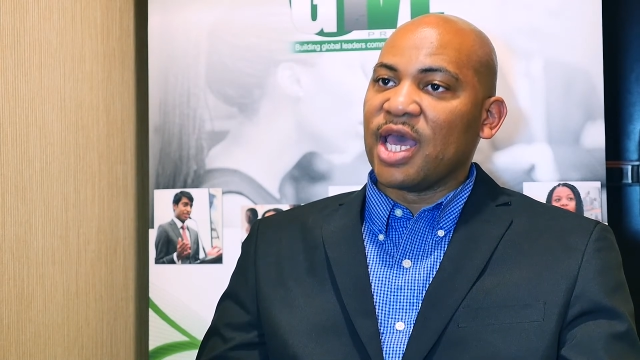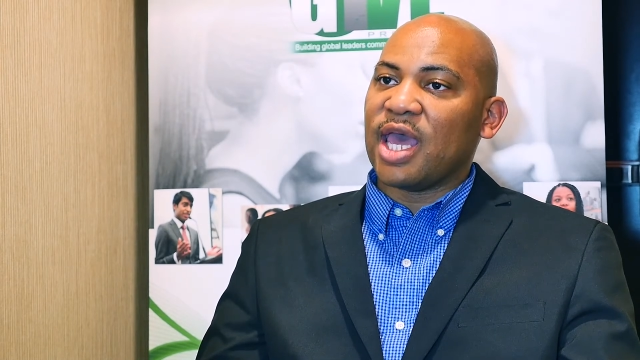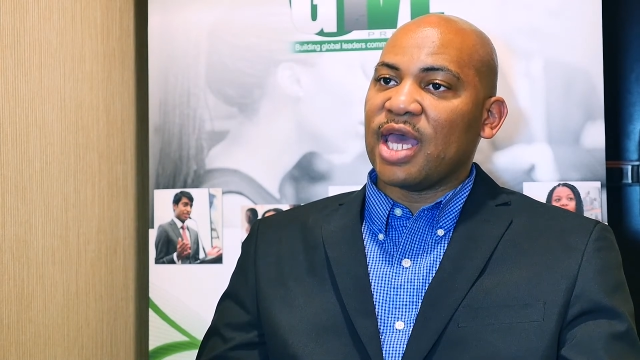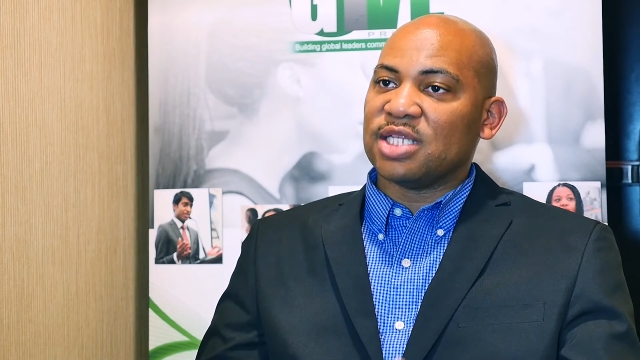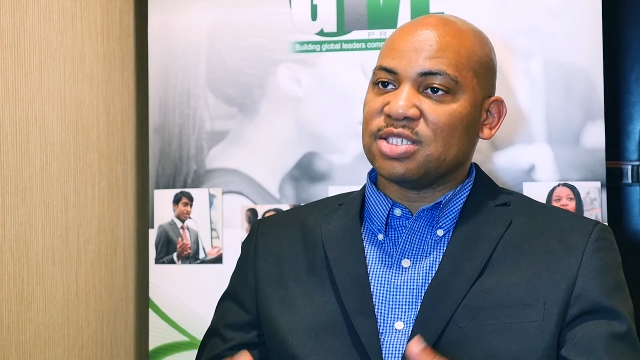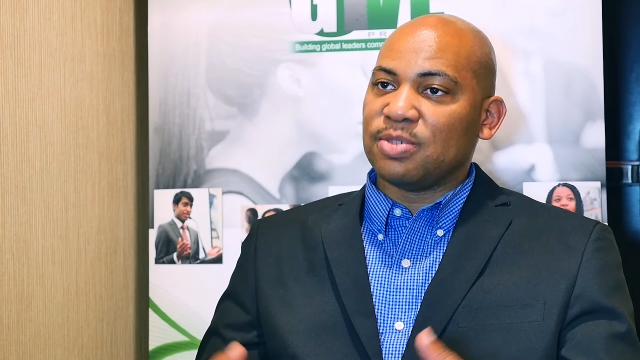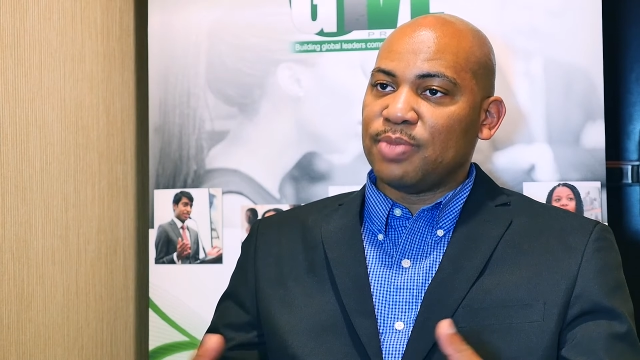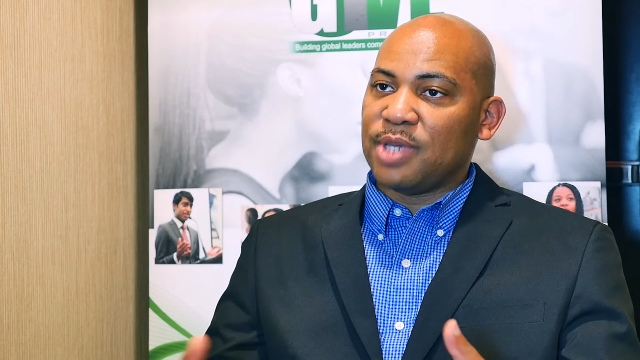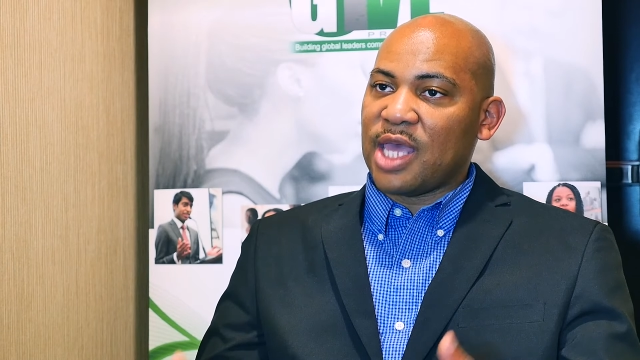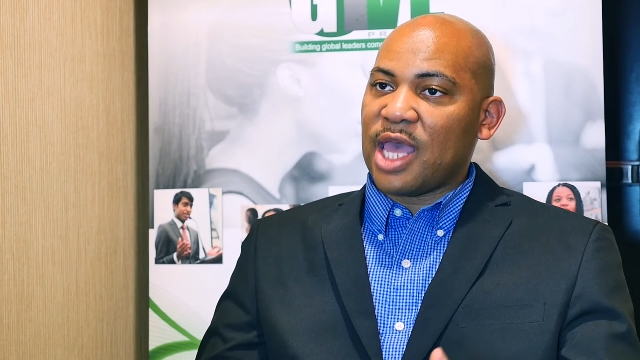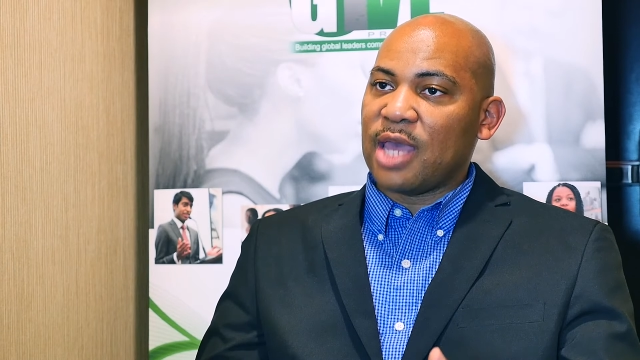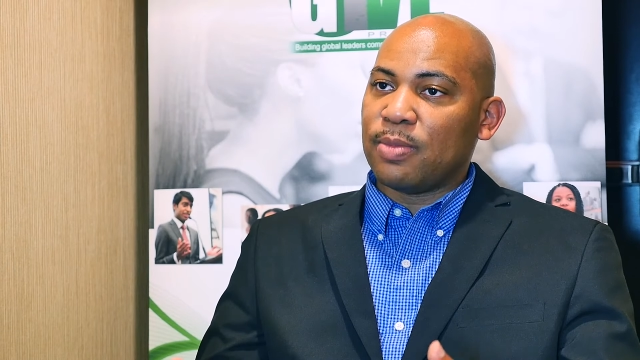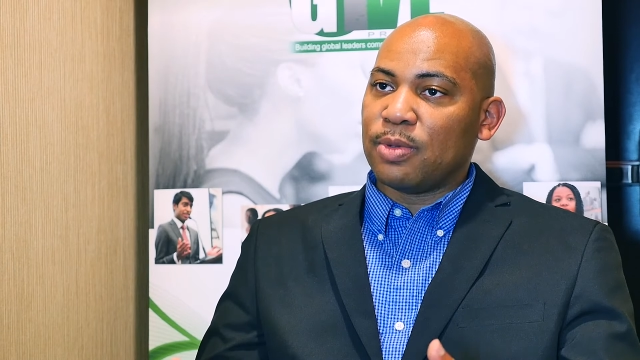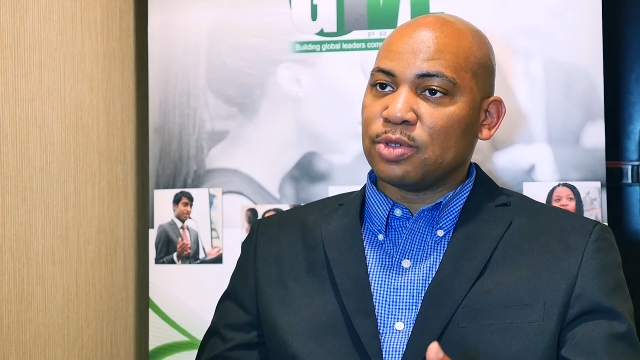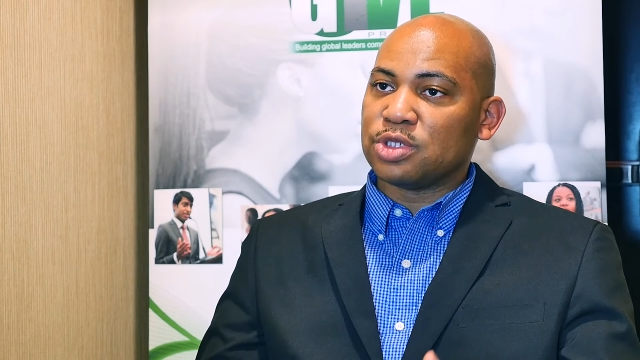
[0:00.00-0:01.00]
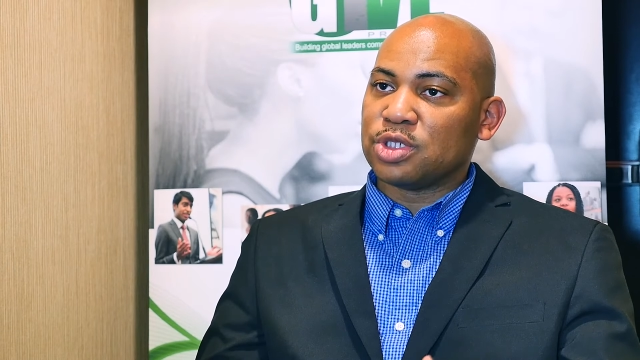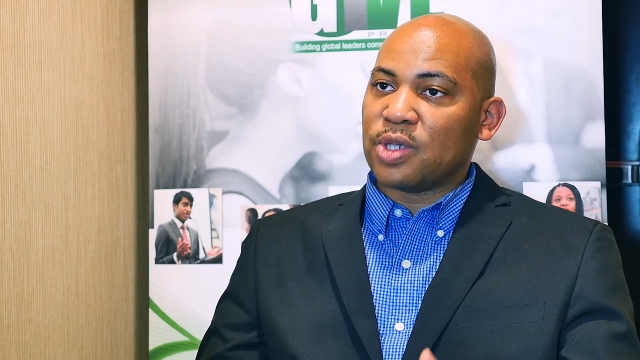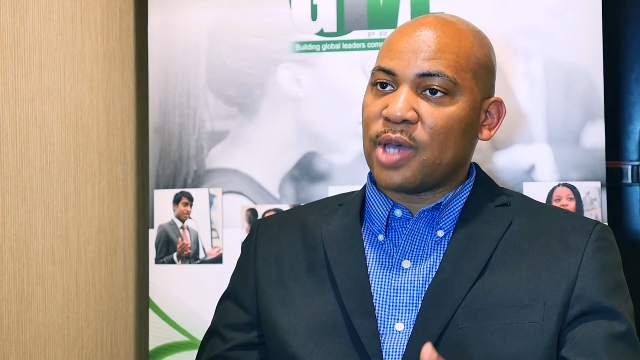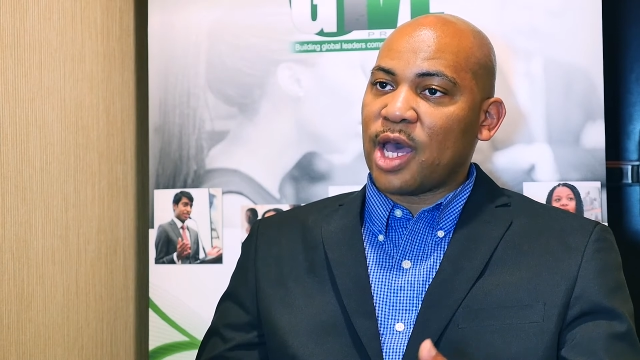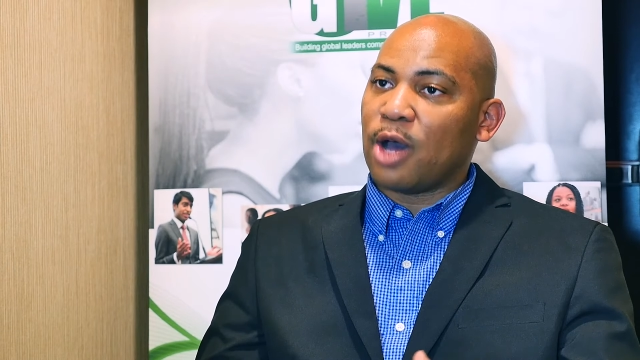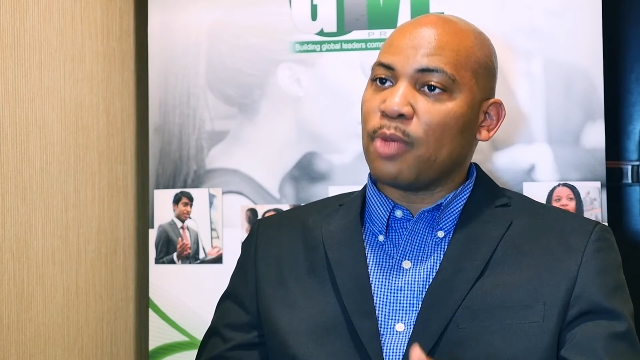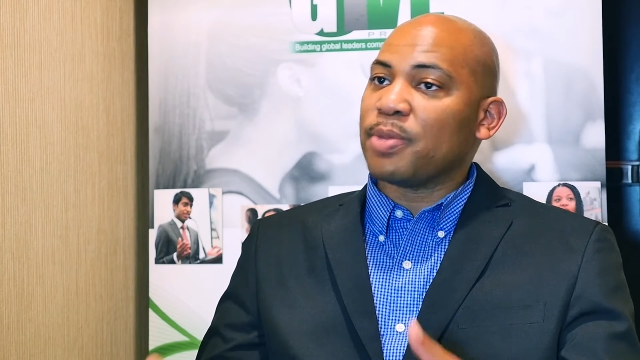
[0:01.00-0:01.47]
and to be able to
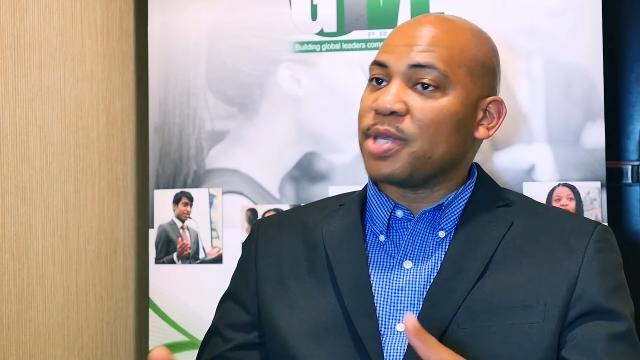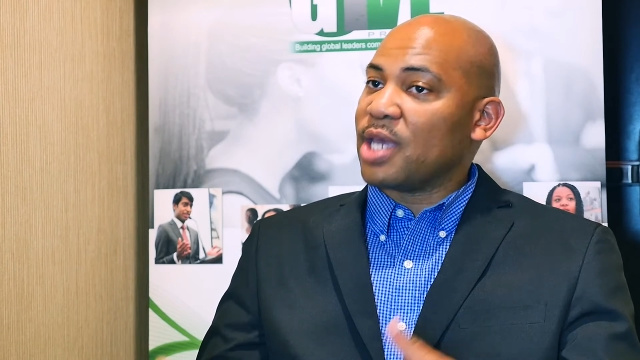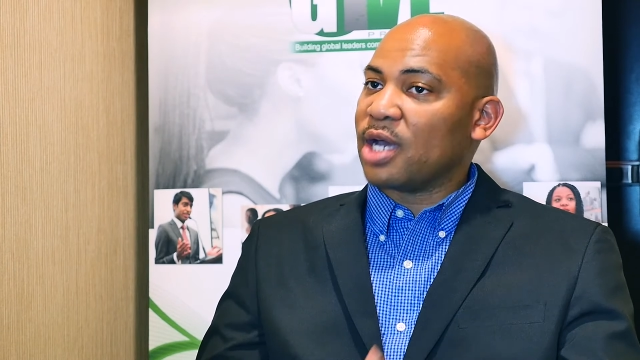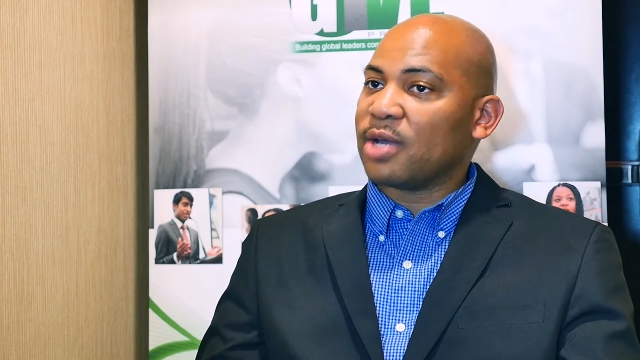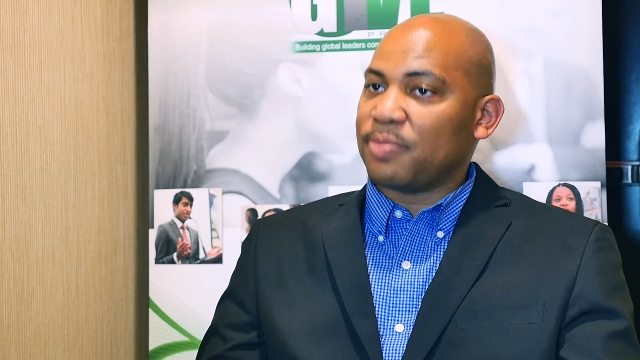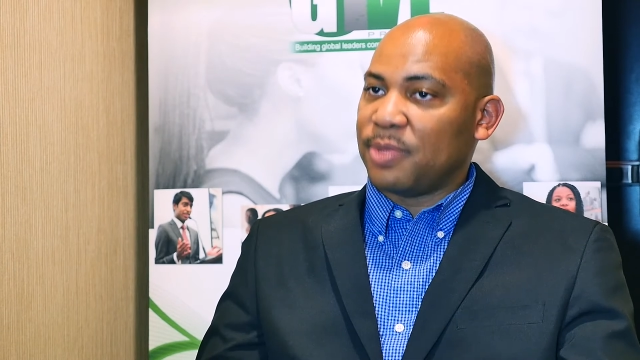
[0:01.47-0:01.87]
help young